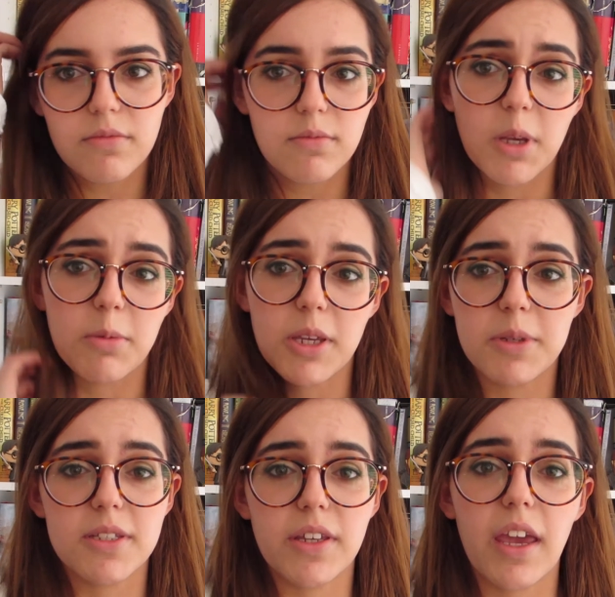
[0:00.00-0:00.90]
maybe a
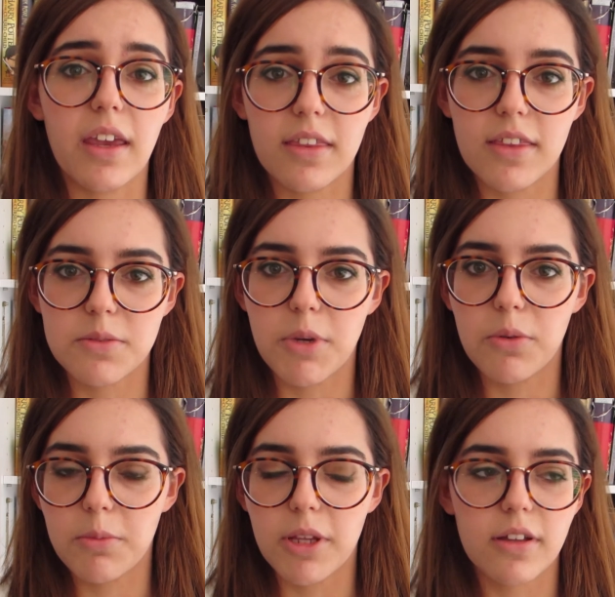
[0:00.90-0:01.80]
piece of cake that's made
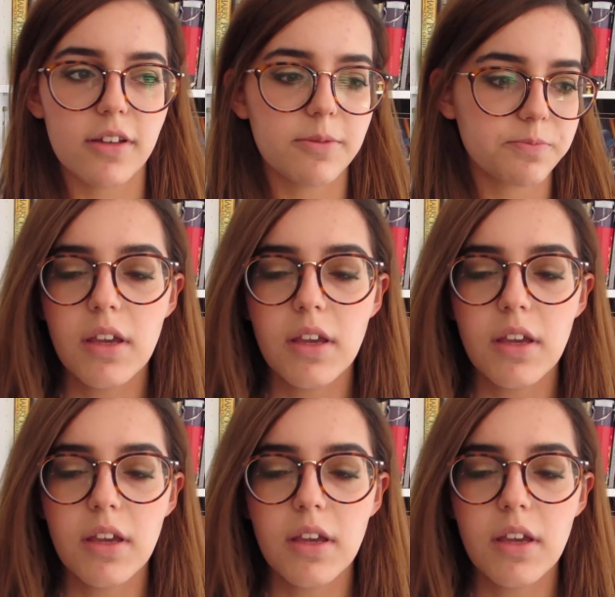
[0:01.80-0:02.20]
with milk.